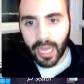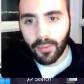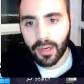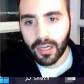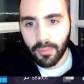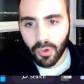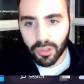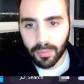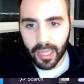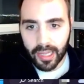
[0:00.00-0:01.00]
And we're going to
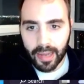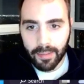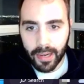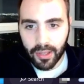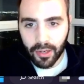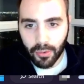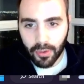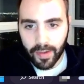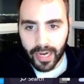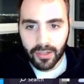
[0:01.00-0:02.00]
multiply that by the
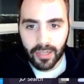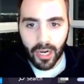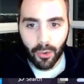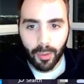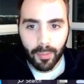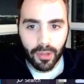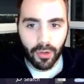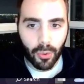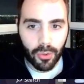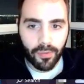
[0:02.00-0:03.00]
growth factor. Now remember, the
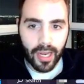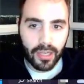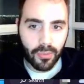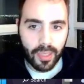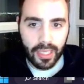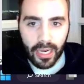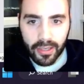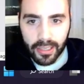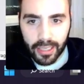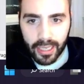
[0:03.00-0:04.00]
growth factor we
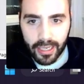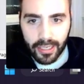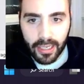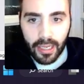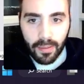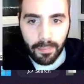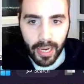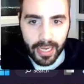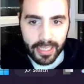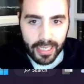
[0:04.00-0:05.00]
calculated
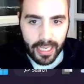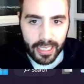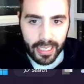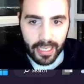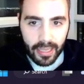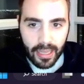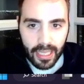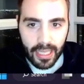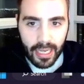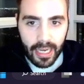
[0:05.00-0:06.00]
by taking
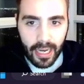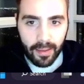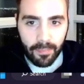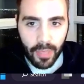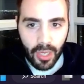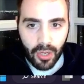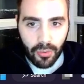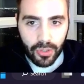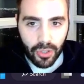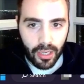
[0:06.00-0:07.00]
the
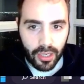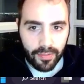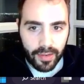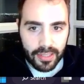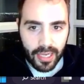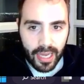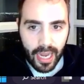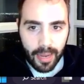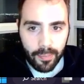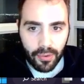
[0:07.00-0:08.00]
return on invested
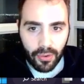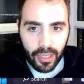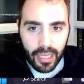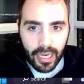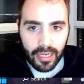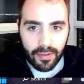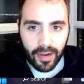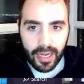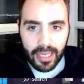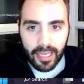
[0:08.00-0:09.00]
capital and
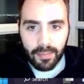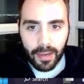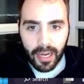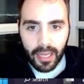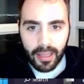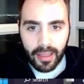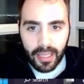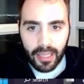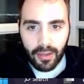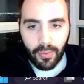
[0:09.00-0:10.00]
dividing it by
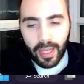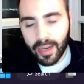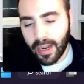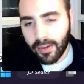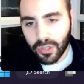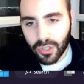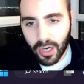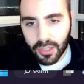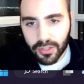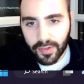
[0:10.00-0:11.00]
the weighted average
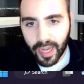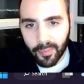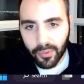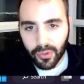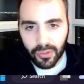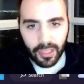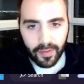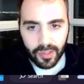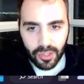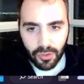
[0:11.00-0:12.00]
cost of capital to
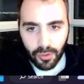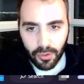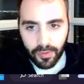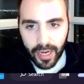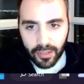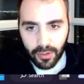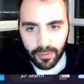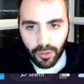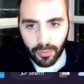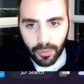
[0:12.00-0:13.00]
give us this growth factor
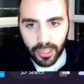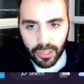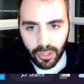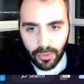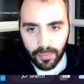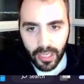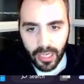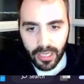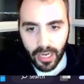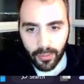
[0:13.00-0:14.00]
of 2.2.
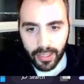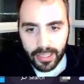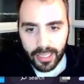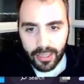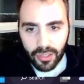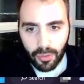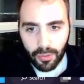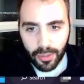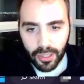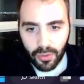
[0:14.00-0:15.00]
Now we're going to take this
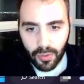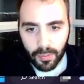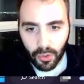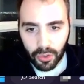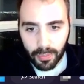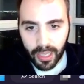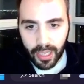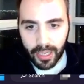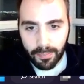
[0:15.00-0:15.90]
2.2 and multiply